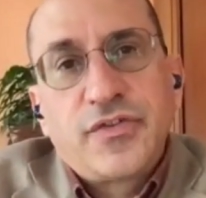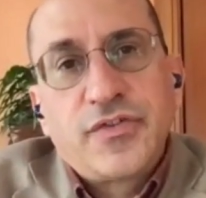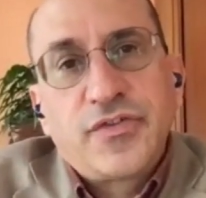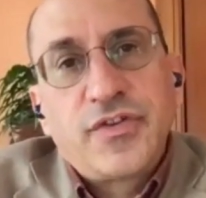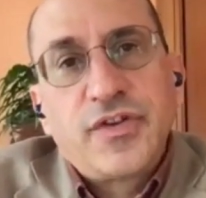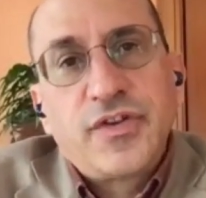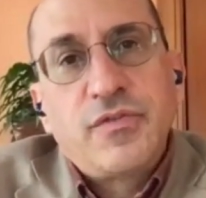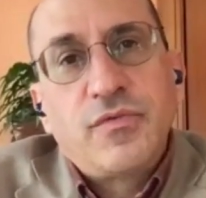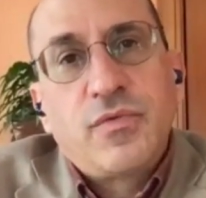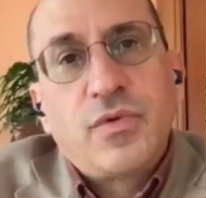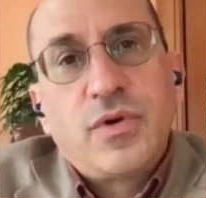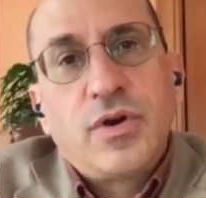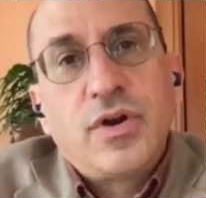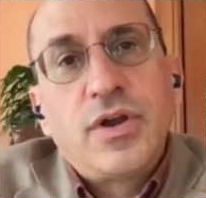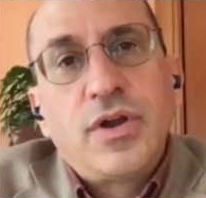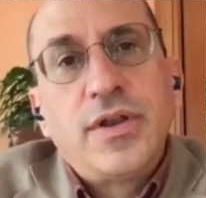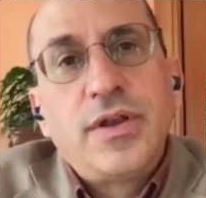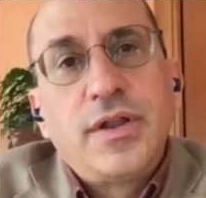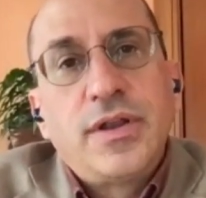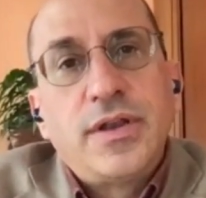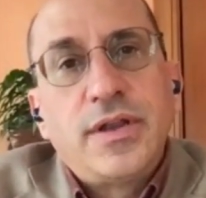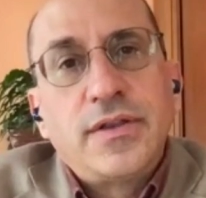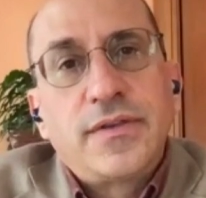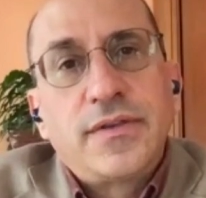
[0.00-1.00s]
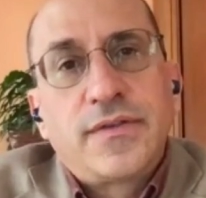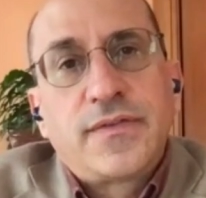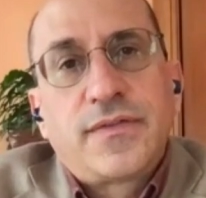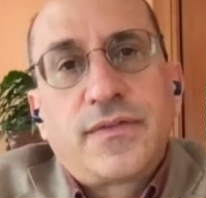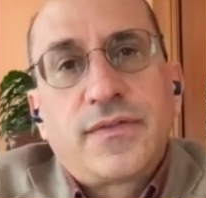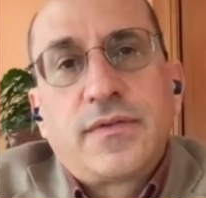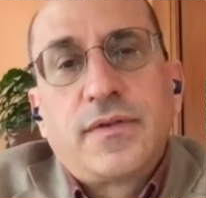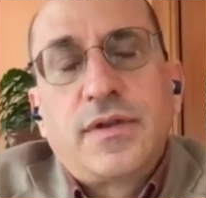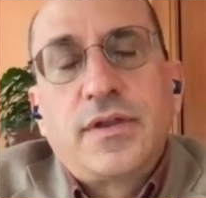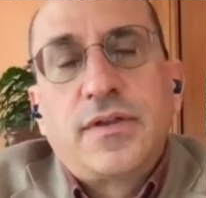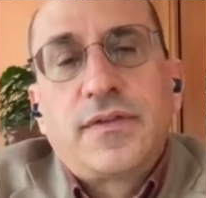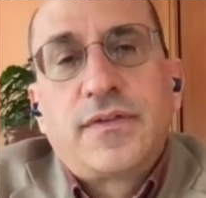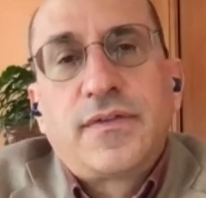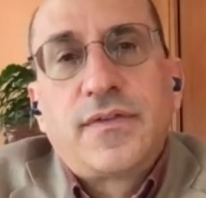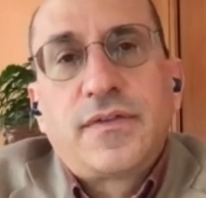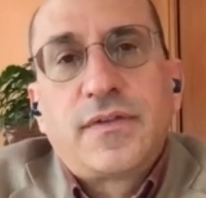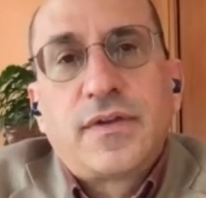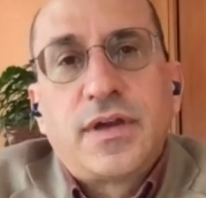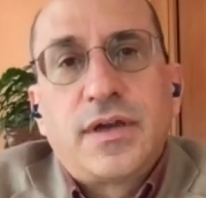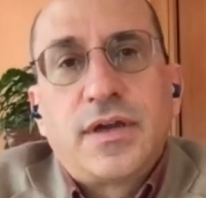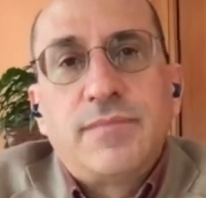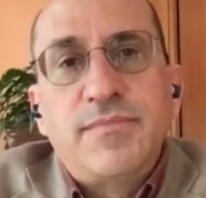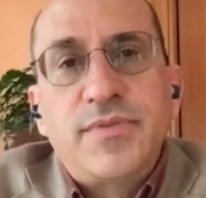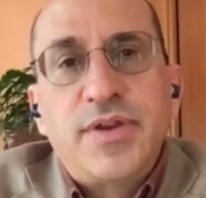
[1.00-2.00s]
an interesting one, and it's
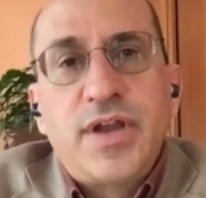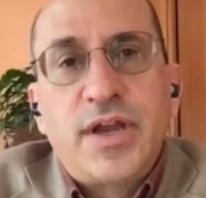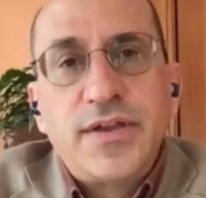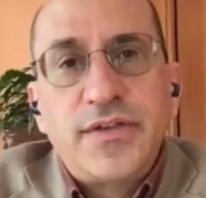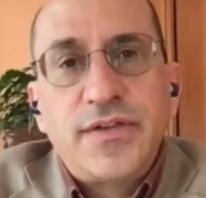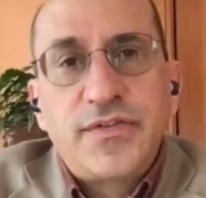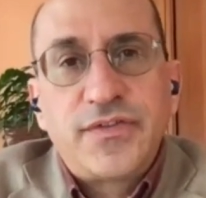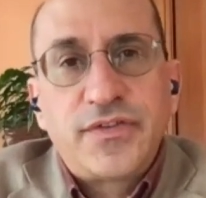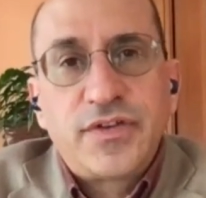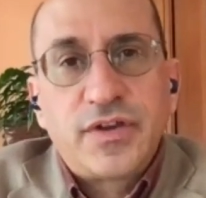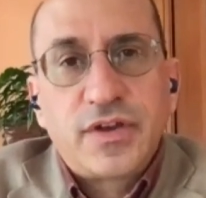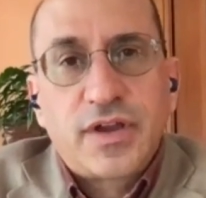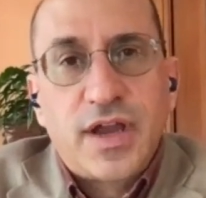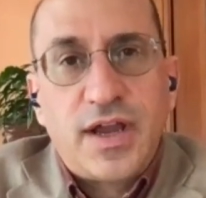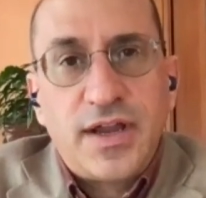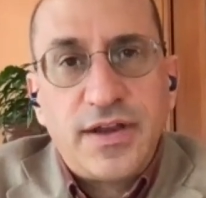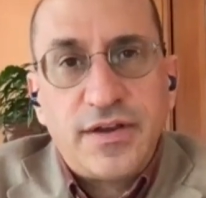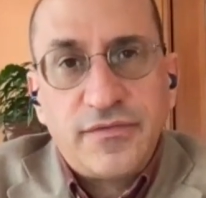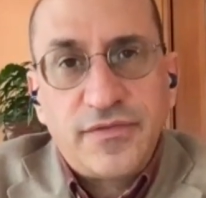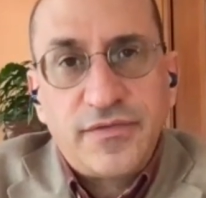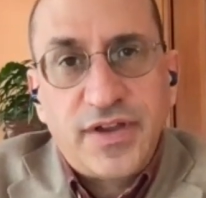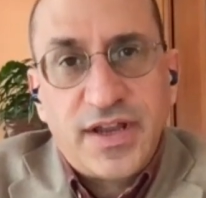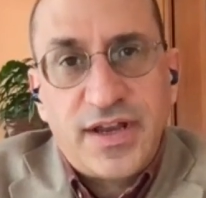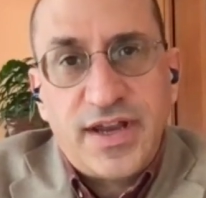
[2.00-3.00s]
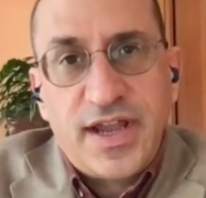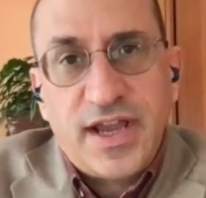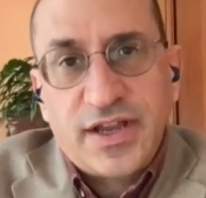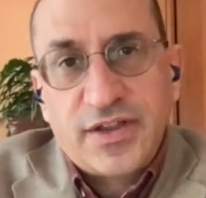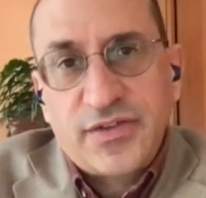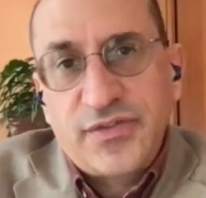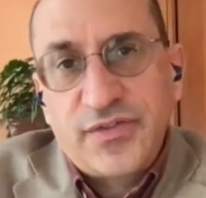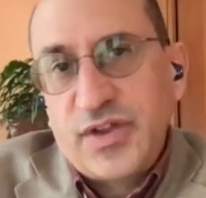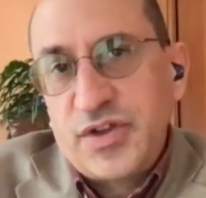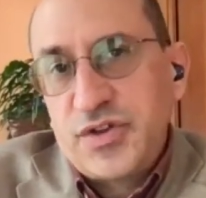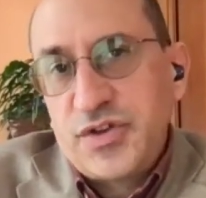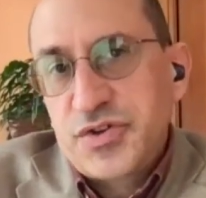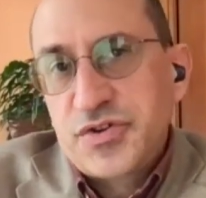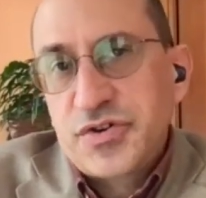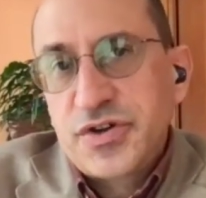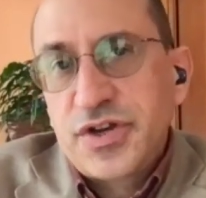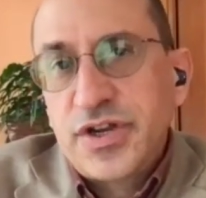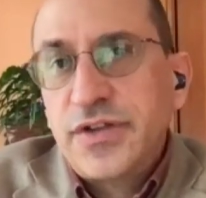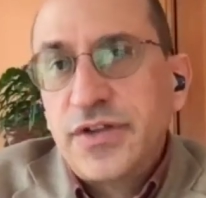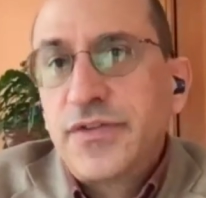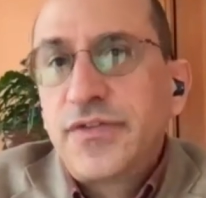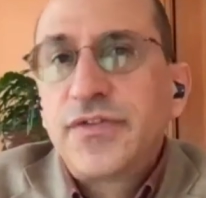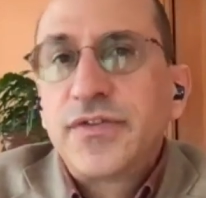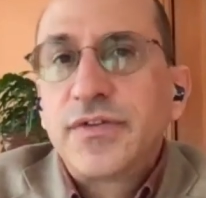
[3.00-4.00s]
nice to kind of connect
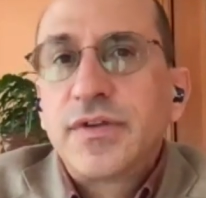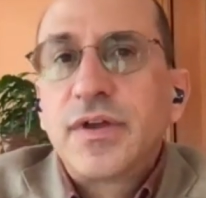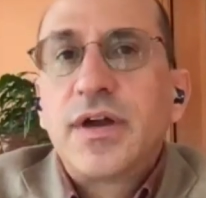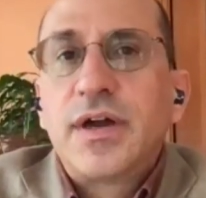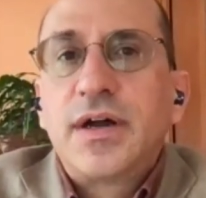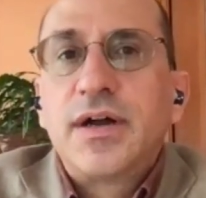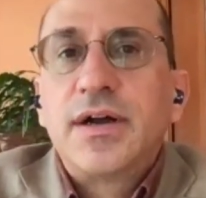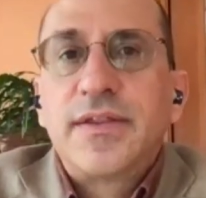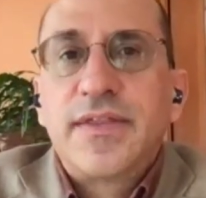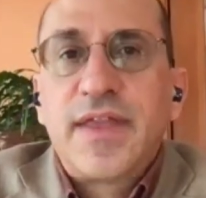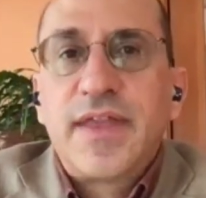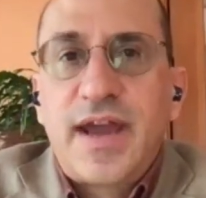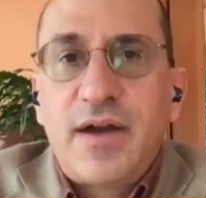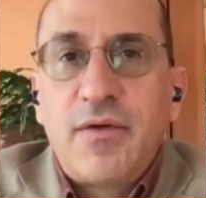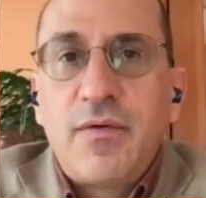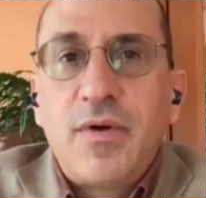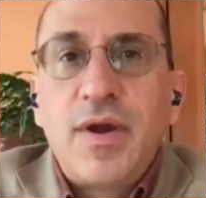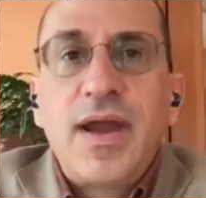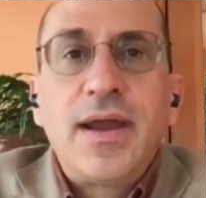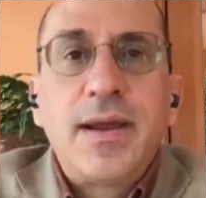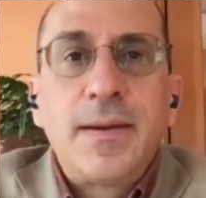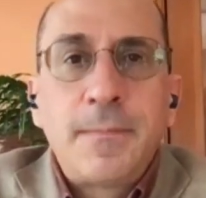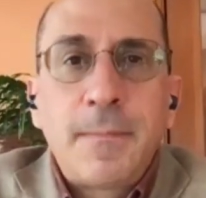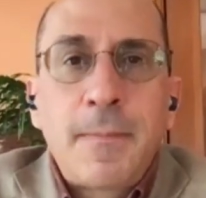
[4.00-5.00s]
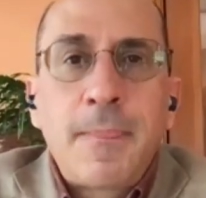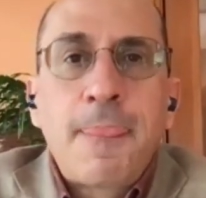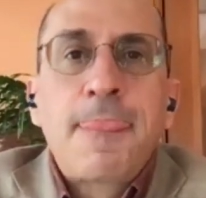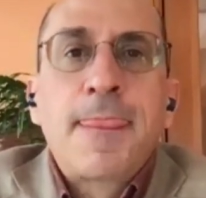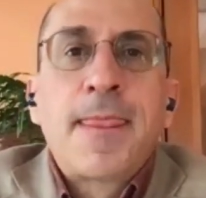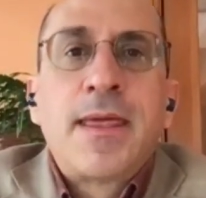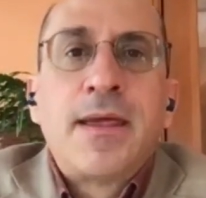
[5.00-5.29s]
centuries that way.